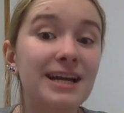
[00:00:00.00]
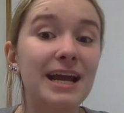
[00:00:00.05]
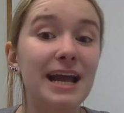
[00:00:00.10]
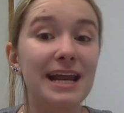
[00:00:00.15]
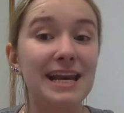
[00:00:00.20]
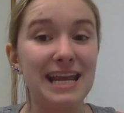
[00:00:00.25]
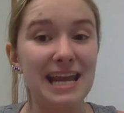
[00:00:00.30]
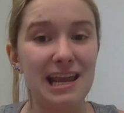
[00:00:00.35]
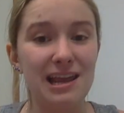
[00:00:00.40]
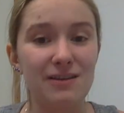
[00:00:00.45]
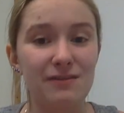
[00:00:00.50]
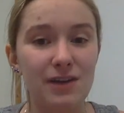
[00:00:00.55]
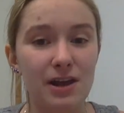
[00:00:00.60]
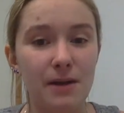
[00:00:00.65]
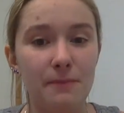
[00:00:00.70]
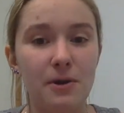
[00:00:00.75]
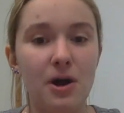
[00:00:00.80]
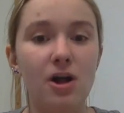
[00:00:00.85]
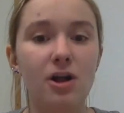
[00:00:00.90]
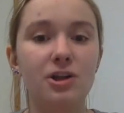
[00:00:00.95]
and he even
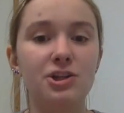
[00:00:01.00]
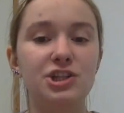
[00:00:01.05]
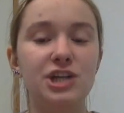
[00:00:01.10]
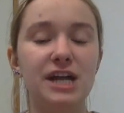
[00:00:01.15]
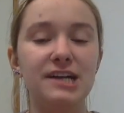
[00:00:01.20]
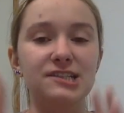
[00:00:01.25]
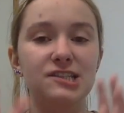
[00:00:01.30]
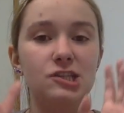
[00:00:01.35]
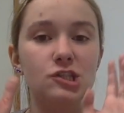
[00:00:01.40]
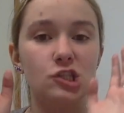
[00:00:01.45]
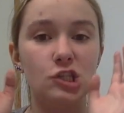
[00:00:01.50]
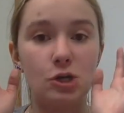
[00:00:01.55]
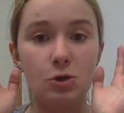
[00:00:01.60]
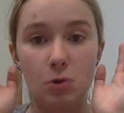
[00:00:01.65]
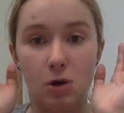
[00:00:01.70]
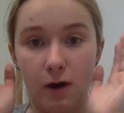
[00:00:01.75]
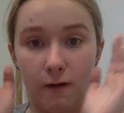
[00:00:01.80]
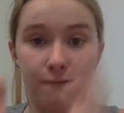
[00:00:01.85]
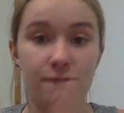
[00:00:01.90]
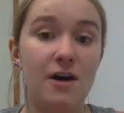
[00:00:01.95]
apologizes to
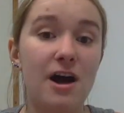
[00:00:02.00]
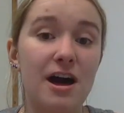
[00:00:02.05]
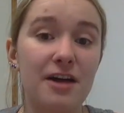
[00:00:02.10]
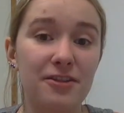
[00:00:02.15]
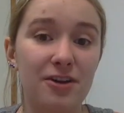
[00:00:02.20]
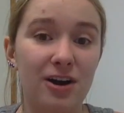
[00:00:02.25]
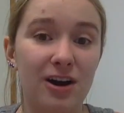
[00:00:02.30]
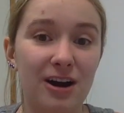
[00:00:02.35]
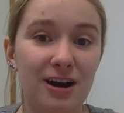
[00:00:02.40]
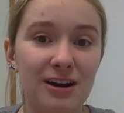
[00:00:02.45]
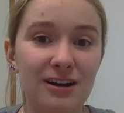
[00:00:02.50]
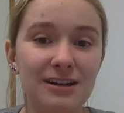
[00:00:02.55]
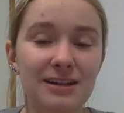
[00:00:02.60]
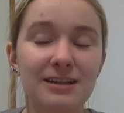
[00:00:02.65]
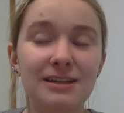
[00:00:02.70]
her father